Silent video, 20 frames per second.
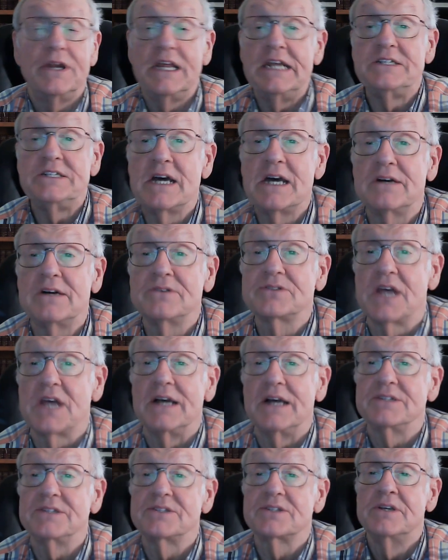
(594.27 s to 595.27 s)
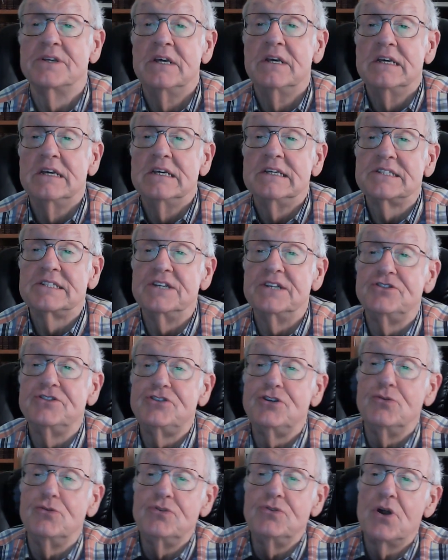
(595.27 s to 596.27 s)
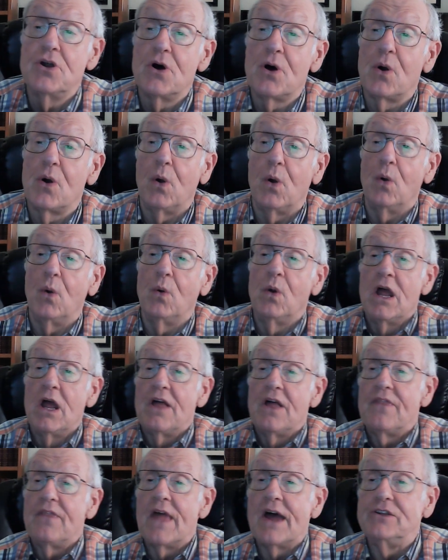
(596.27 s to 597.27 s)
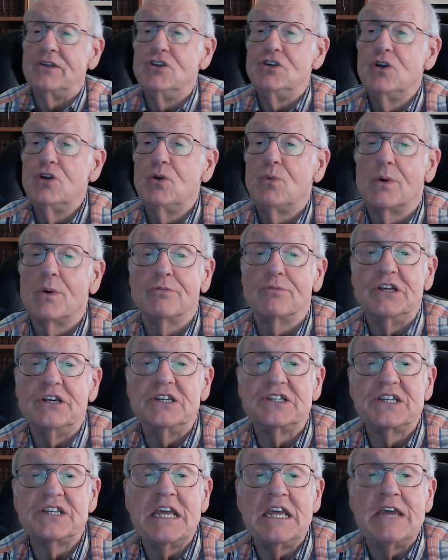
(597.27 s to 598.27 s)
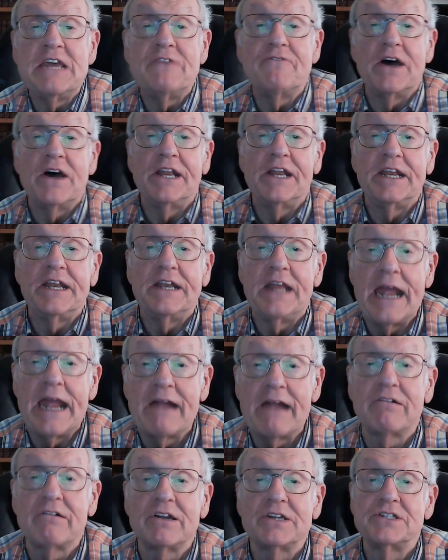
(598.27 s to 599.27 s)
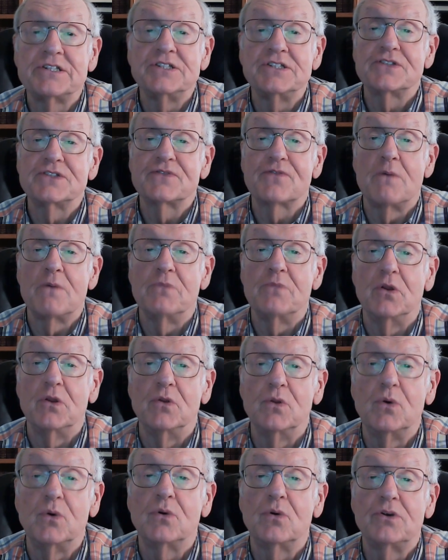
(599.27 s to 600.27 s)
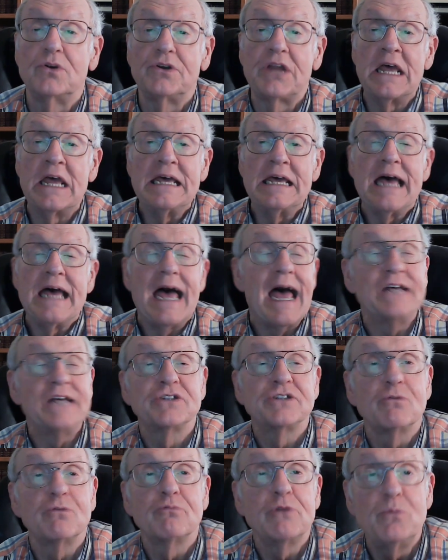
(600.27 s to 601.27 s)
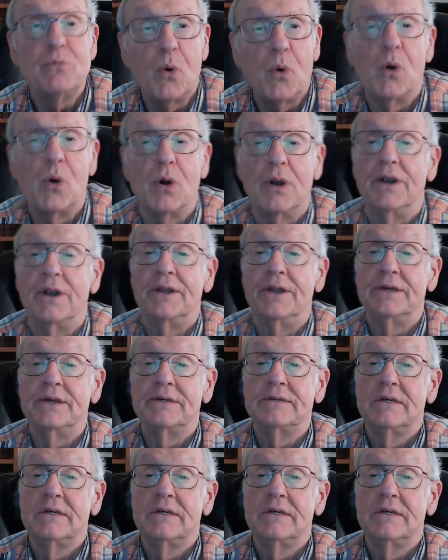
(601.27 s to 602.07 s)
He tells us, since you know that you will receive an inheritance from the Lord as a reward.